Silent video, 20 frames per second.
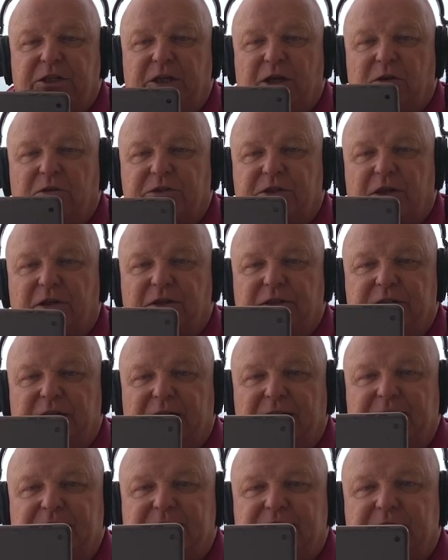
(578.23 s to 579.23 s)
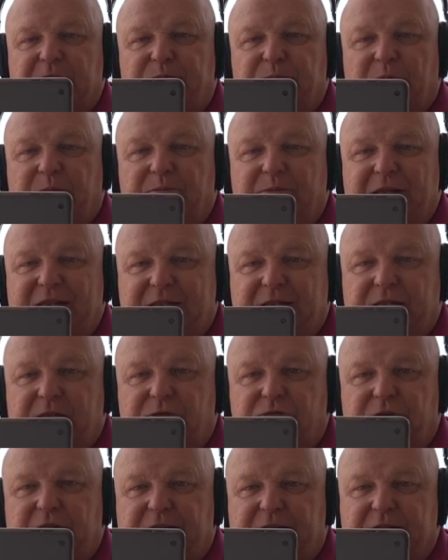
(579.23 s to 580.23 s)
goes on to list the permitted
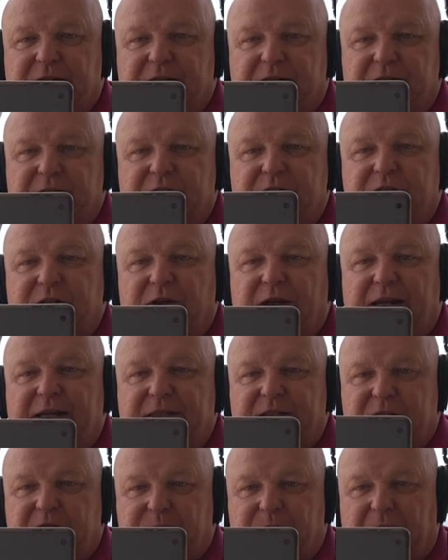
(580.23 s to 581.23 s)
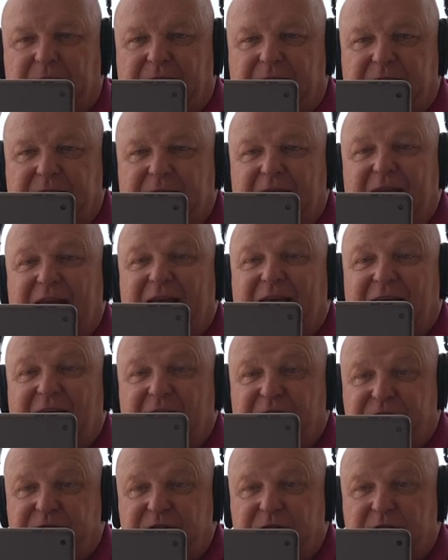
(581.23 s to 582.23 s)
reasons to enter Spain
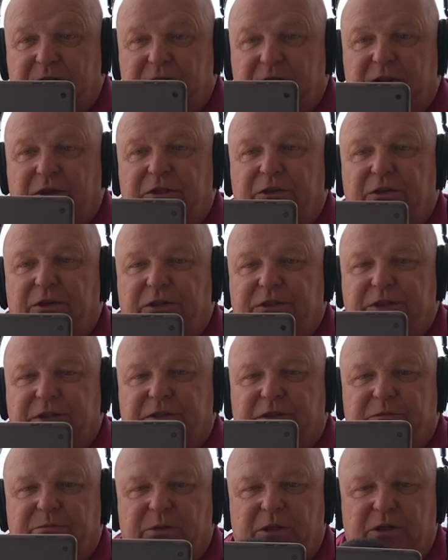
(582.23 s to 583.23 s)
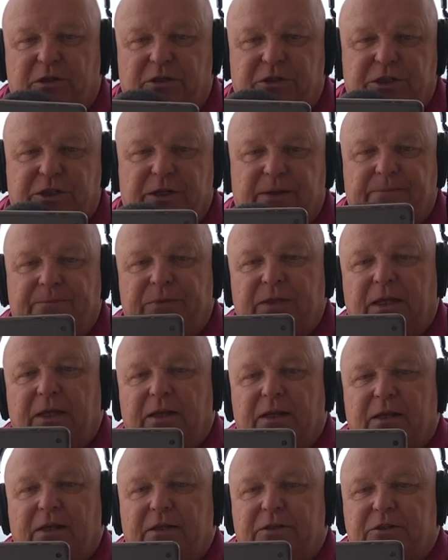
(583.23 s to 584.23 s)
after the 30th of March.
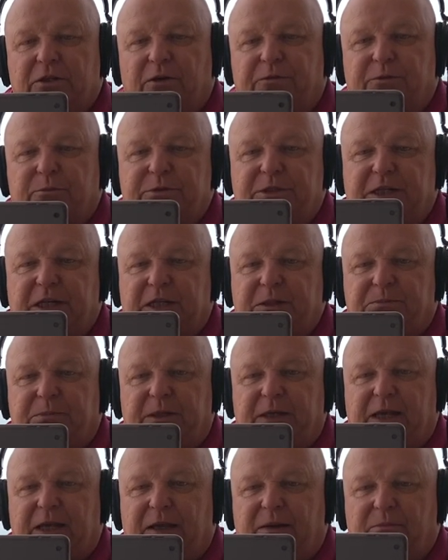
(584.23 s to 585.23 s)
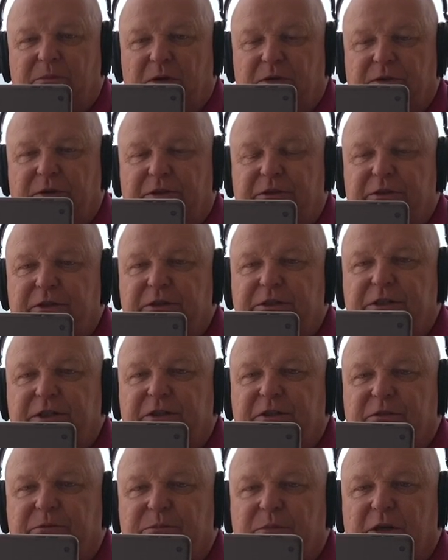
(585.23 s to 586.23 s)
So from 6 p.m. on the
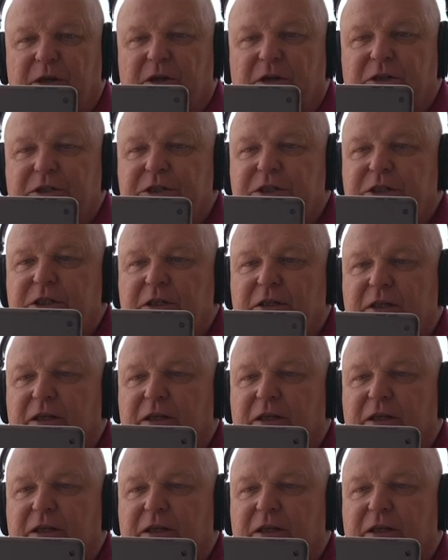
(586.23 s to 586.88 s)
30th of March,